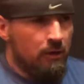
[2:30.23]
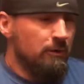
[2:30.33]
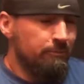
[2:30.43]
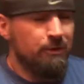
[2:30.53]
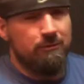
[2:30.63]

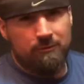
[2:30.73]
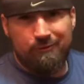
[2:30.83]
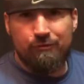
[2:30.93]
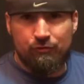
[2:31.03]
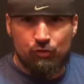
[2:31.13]
but
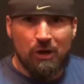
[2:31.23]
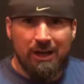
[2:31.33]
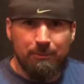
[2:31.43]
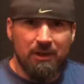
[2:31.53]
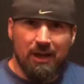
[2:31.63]
try
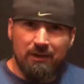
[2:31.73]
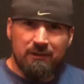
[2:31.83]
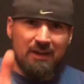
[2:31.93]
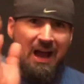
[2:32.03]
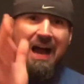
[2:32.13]
to be
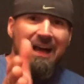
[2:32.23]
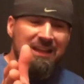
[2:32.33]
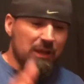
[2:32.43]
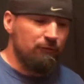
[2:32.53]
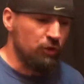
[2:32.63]
nice. I
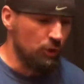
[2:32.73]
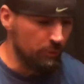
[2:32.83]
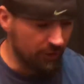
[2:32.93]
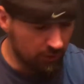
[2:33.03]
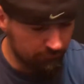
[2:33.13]
give to you,
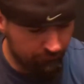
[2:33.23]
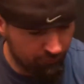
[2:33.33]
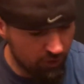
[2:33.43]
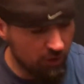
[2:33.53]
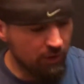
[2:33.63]
without
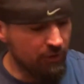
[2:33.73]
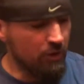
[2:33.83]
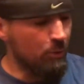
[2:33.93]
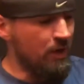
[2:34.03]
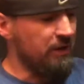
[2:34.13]
further
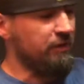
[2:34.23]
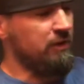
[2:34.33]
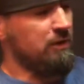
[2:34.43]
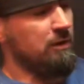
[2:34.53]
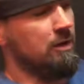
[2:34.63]

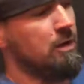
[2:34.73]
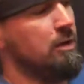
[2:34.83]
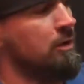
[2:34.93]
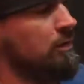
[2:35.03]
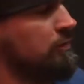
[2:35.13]
waiting,
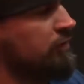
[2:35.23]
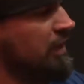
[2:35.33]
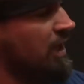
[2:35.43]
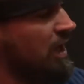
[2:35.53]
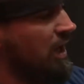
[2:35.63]

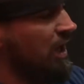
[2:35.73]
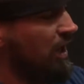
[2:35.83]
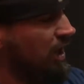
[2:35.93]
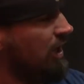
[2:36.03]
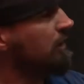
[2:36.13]

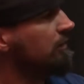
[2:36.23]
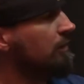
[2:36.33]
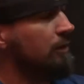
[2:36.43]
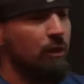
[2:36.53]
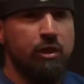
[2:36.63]
ta-da!
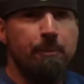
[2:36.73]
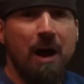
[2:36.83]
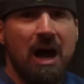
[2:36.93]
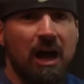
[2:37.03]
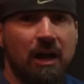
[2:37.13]
The
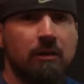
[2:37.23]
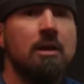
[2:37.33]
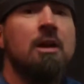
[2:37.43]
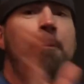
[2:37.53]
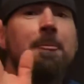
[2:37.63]
pond.
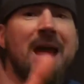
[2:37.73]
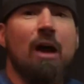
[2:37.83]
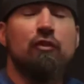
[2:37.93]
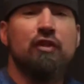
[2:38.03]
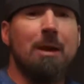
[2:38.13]

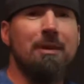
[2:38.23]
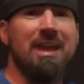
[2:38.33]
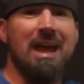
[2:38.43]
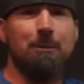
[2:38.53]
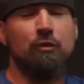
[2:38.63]
Now, some of the
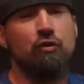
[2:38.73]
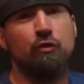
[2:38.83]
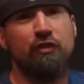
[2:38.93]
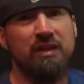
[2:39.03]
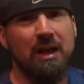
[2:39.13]
animals you
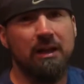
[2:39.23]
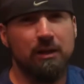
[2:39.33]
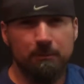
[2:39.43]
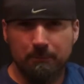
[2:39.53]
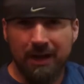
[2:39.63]
see on
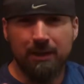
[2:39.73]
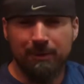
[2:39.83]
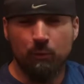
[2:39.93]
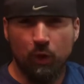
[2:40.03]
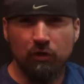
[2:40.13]
here might have
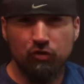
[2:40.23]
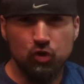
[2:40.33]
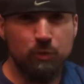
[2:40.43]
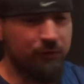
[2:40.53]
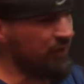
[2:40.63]
been ones
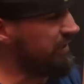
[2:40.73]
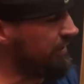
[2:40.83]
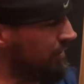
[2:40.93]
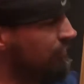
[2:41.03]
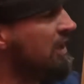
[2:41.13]
you were thinking
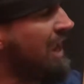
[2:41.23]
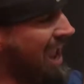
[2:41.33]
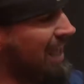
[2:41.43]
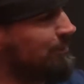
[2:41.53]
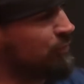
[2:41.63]
of.
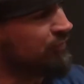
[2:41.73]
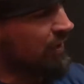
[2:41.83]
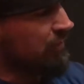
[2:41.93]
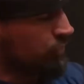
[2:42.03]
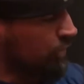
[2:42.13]
Animals
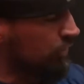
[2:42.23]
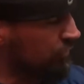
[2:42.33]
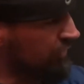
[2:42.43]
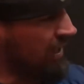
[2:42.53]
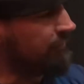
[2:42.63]
like
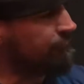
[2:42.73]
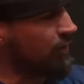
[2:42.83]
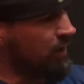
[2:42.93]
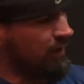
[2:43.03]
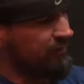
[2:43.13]
turtles and
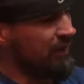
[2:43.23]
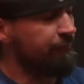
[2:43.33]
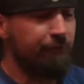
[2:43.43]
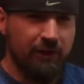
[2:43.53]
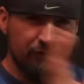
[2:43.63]
frogs and
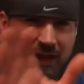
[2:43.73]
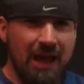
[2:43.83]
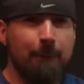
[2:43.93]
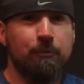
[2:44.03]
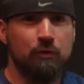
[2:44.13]
fish,
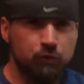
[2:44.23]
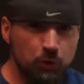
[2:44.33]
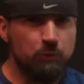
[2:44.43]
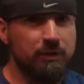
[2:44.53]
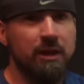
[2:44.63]

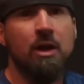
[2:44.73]
absolutely.